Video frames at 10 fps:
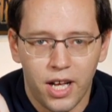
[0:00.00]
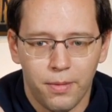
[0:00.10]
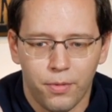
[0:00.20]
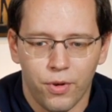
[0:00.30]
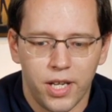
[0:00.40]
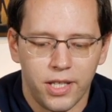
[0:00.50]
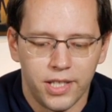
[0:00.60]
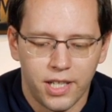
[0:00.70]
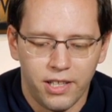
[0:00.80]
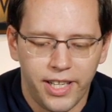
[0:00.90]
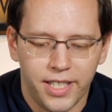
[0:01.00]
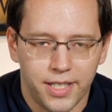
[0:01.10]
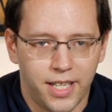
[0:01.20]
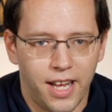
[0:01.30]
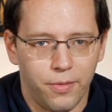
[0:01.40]
upgrade this clan
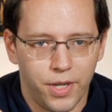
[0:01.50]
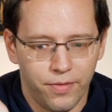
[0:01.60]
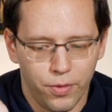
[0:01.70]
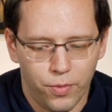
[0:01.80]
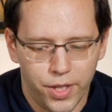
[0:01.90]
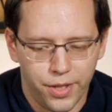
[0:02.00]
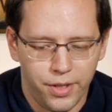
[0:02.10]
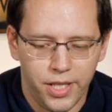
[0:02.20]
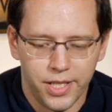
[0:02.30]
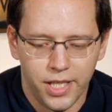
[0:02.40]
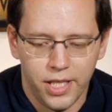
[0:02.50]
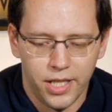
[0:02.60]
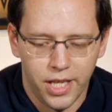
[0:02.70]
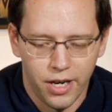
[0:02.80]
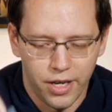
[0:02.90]
stat, whatever one is in
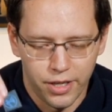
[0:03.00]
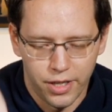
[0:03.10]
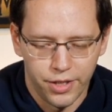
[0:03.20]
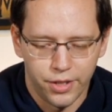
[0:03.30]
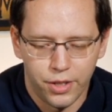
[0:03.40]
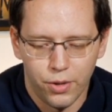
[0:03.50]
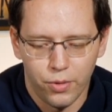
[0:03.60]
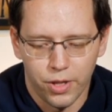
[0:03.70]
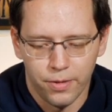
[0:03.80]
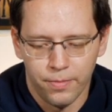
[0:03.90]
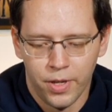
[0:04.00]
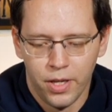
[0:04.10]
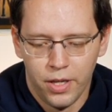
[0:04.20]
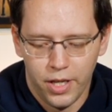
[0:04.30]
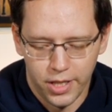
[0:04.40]
the area on the token.
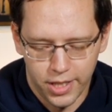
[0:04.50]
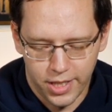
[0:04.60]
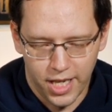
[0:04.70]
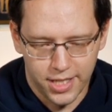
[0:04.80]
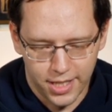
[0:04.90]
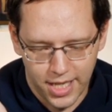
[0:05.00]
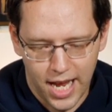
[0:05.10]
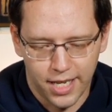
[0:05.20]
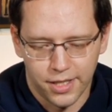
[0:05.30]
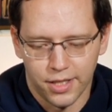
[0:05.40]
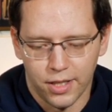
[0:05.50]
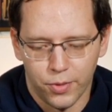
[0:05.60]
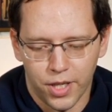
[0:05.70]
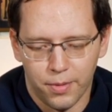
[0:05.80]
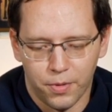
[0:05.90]
In this case, it's axes. They
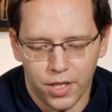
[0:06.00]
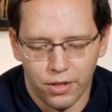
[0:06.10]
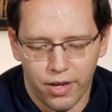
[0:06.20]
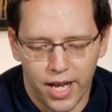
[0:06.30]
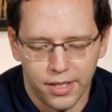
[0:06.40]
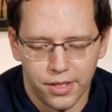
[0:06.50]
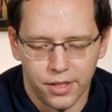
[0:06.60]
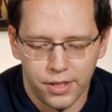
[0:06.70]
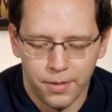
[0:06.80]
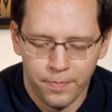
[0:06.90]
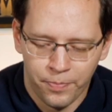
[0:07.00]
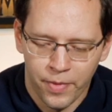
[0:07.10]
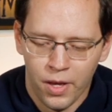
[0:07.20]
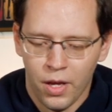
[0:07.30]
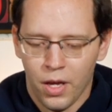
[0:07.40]
want to upgrade their axes.
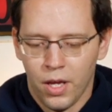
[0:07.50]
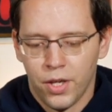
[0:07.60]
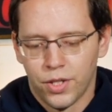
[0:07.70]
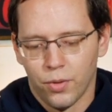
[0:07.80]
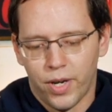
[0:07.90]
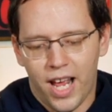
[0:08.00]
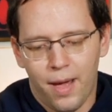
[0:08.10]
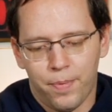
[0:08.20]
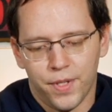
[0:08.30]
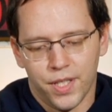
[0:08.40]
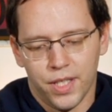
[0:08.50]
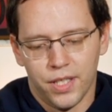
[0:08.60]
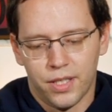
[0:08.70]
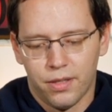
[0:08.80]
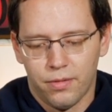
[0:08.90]
So what happens
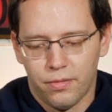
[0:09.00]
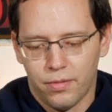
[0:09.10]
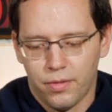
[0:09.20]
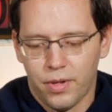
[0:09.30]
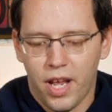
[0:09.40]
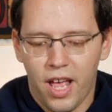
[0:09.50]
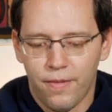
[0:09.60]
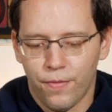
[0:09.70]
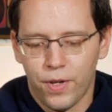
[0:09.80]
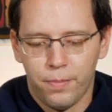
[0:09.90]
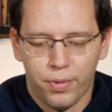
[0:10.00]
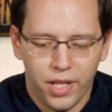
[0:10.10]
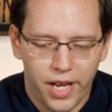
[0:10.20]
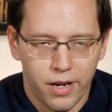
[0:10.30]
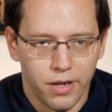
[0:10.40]
is every
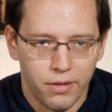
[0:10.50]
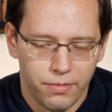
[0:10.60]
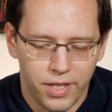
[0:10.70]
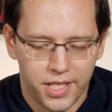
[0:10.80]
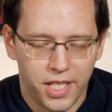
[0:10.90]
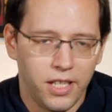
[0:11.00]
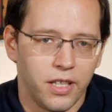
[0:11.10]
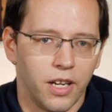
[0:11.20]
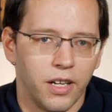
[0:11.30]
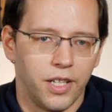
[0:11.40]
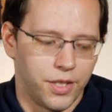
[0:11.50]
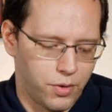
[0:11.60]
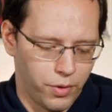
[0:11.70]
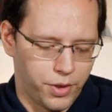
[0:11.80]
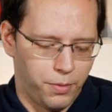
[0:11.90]
player that's in there is
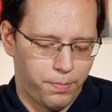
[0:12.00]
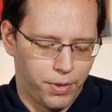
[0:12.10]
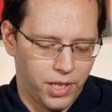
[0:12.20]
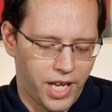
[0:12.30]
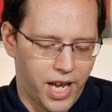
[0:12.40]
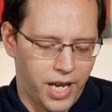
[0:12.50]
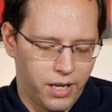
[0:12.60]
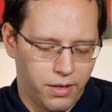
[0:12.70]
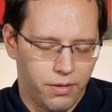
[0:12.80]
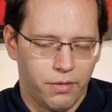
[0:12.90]
going to play